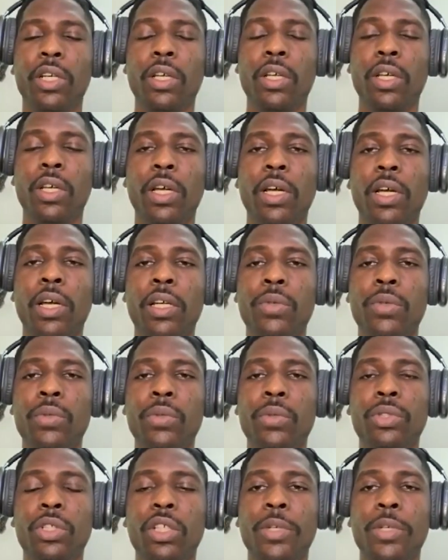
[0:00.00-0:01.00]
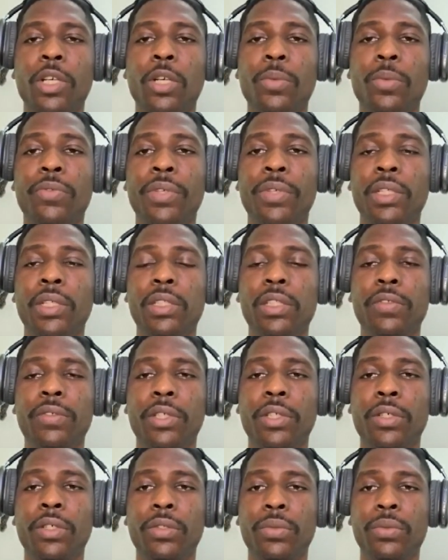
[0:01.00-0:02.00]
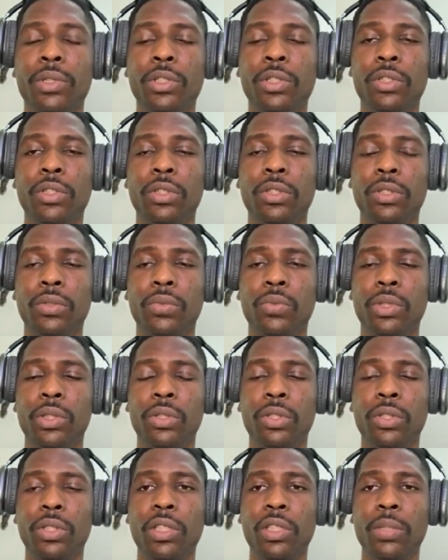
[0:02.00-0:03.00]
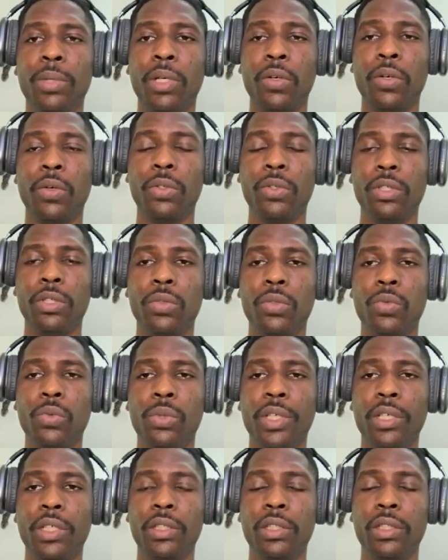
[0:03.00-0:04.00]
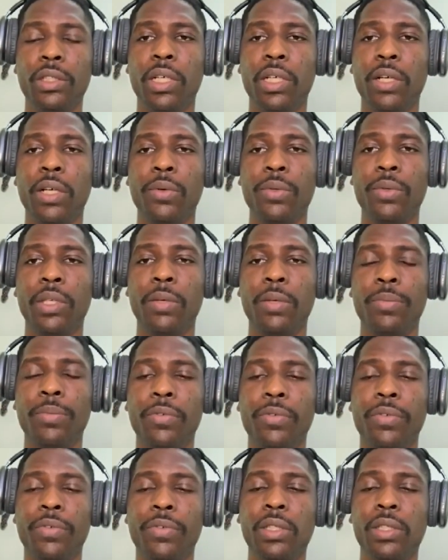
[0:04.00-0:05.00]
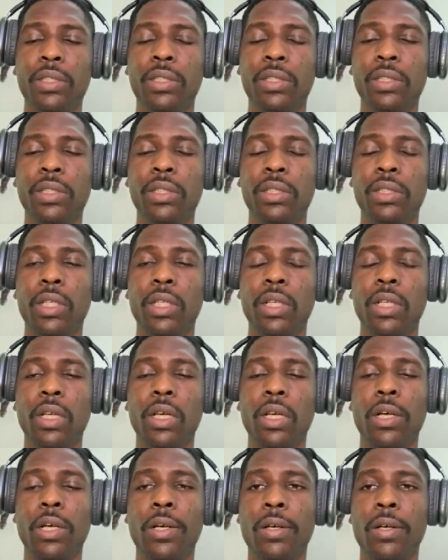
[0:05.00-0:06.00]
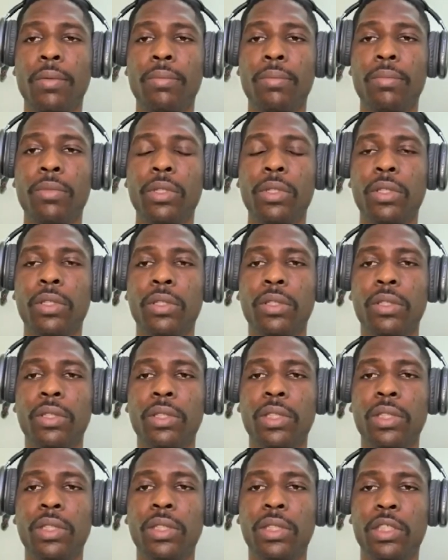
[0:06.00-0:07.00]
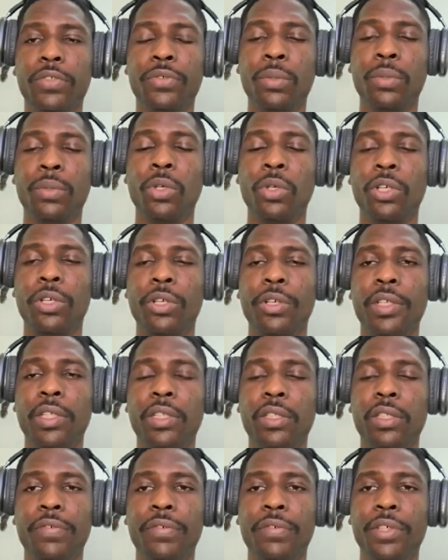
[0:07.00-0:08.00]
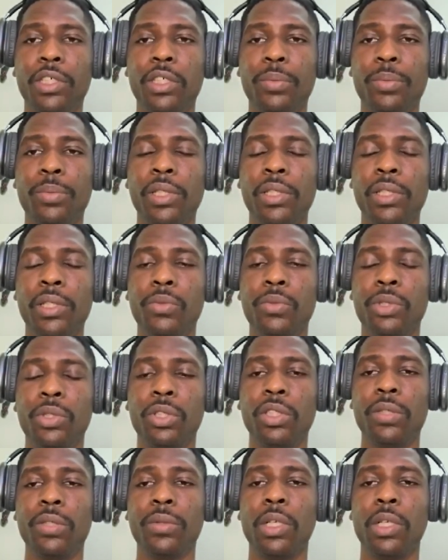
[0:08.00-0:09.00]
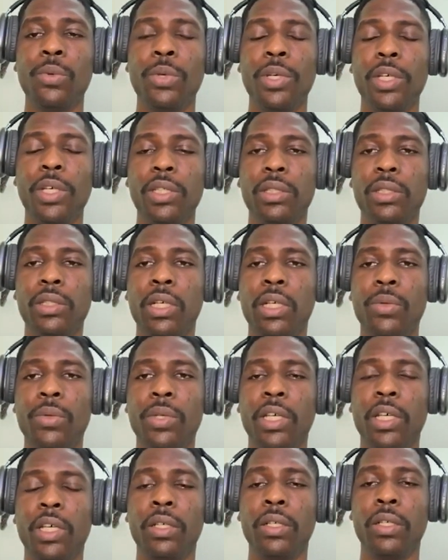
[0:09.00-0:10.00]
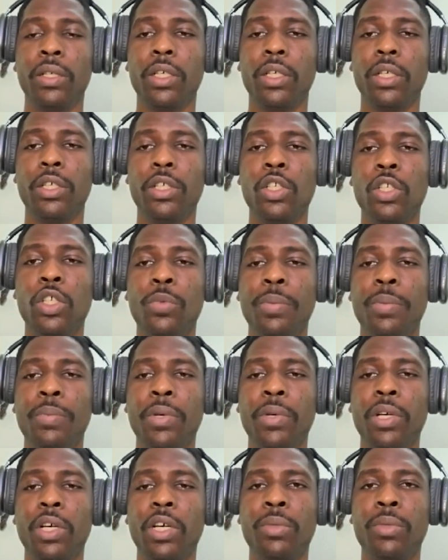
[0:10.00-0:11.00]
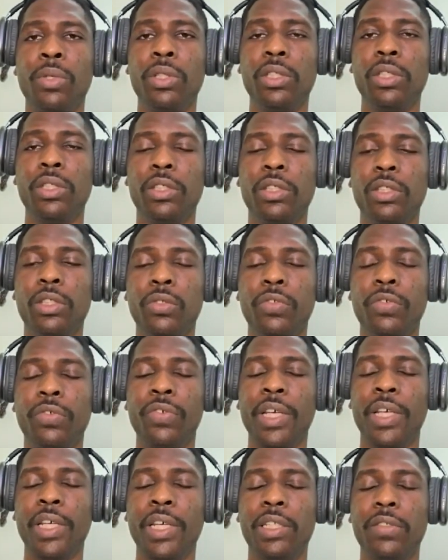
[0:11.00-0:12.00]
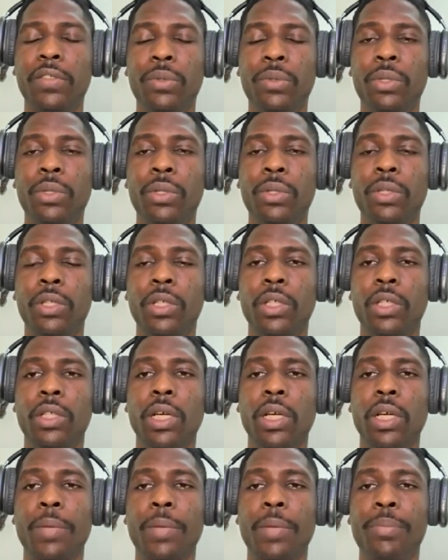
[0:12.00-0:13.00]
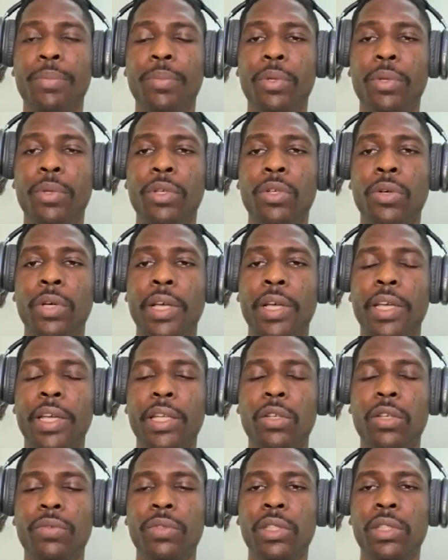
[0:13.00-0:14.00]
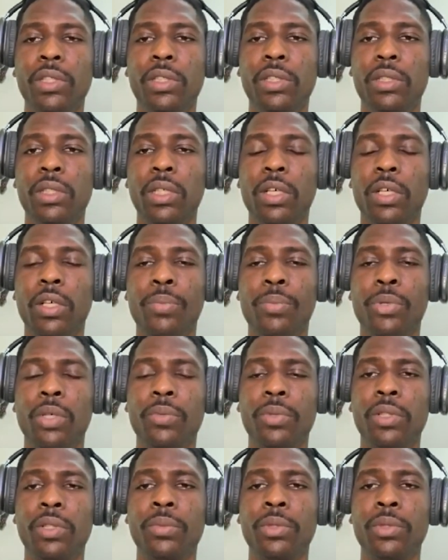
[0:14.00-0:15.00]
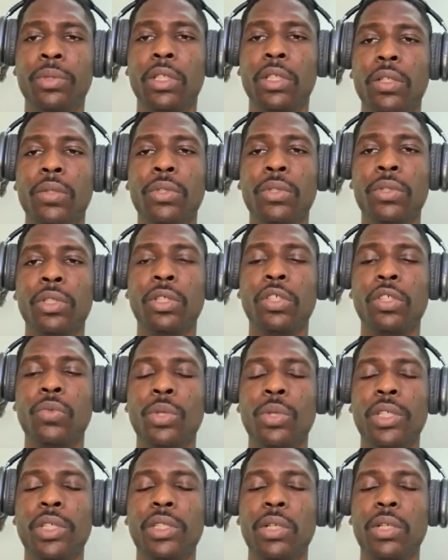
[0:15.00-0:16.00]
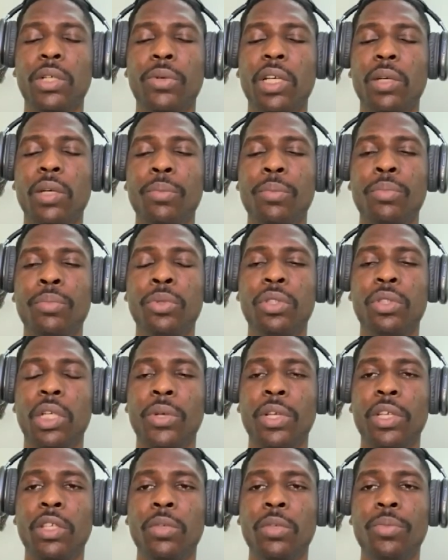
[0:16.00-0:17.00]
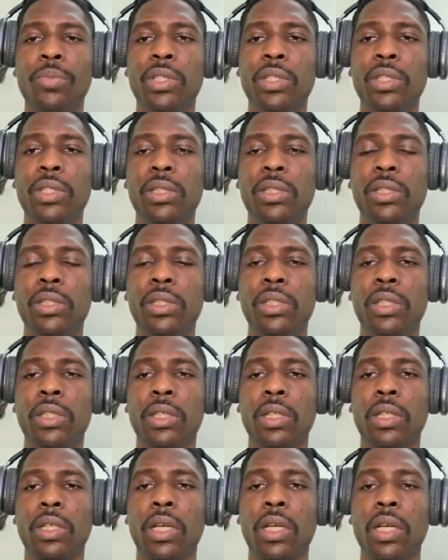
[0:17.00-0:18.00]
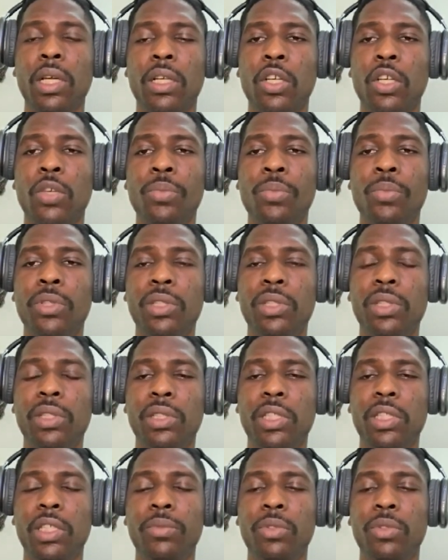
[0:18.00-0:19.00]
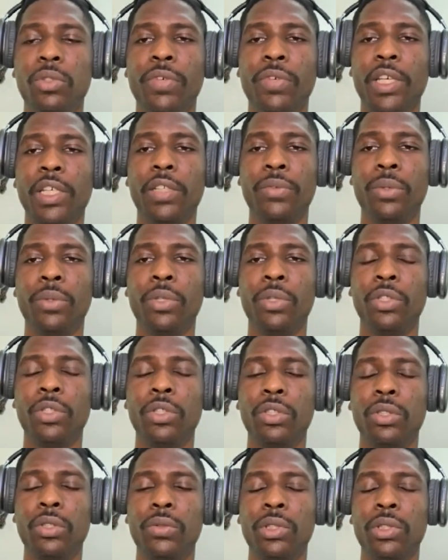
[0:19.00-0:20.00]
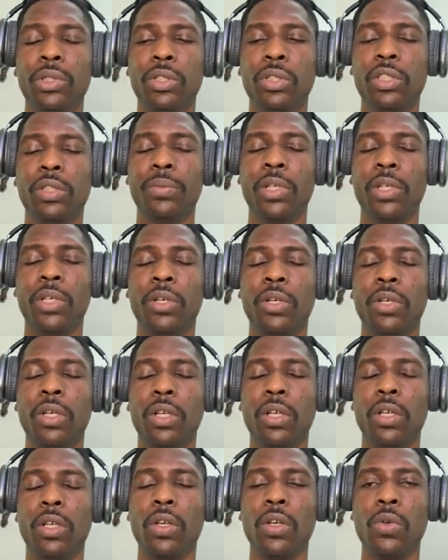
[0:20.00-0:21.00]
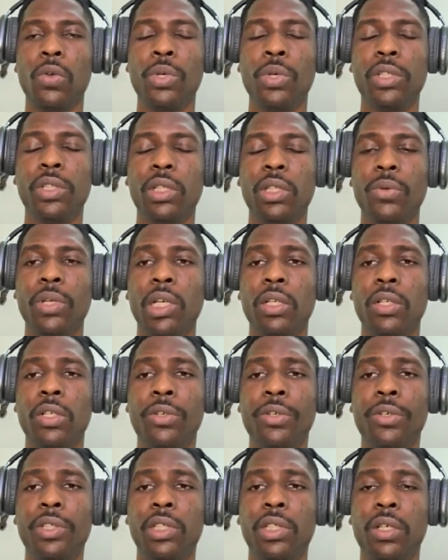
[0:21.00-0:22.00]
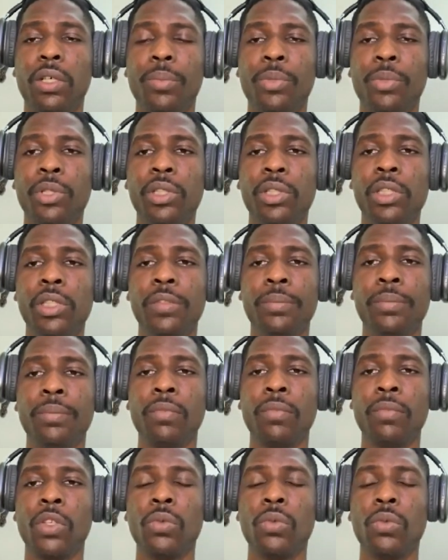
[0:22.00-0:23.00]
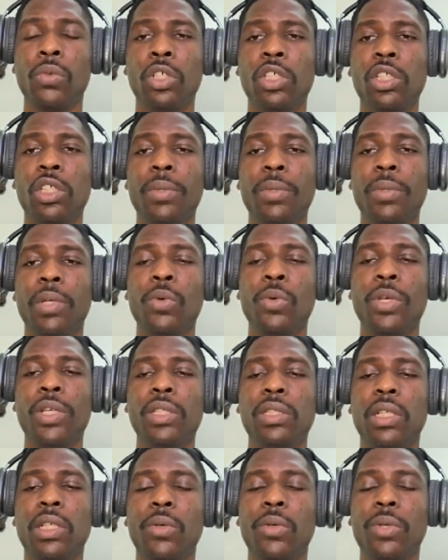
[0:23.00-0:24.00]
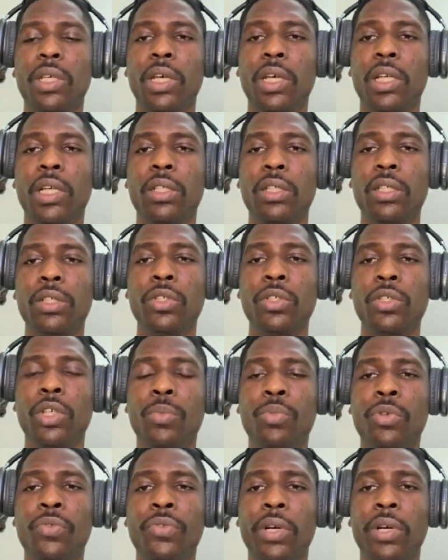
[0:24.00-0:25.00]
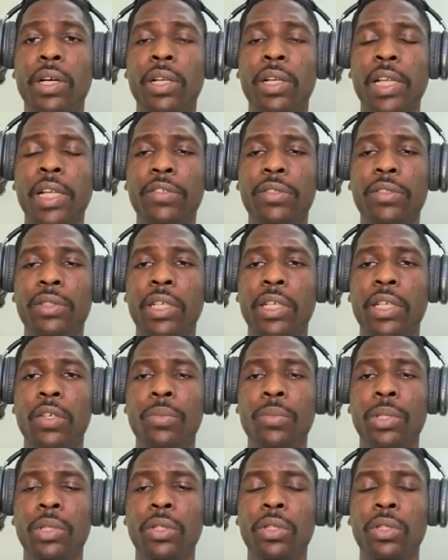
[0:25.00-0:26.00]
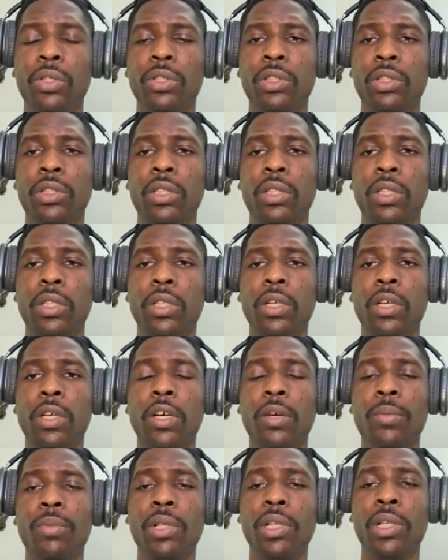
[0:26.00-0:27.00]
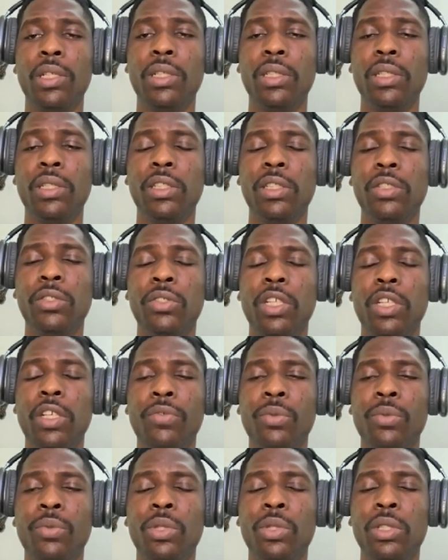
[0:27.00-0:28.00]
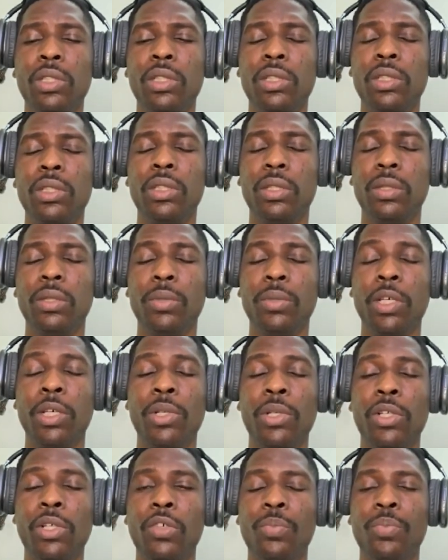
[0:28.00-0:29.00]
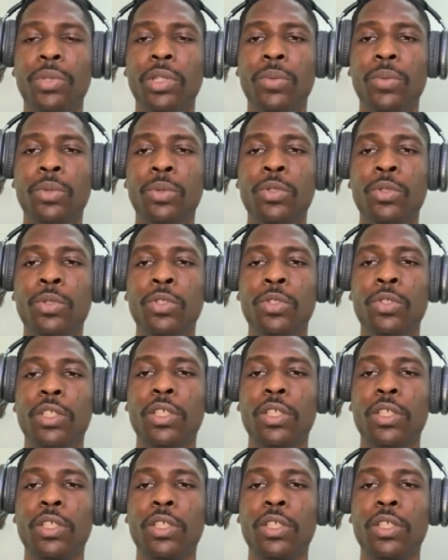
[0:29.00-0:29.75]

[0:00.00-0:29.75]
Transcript: And when we talk about preventive health, we're talking about, ways that we can prevent these diseases from occurring in the first place. We're talking about ways that we can, prepare our bodies to fight for, ahead of these problems. We're talking about ways that we can boost our immunity and our immune system to fight for us. We're talking about ways that we can nourish our body, talking about ways that we can, improve our lifestyle, because lately, everyone a lot of people,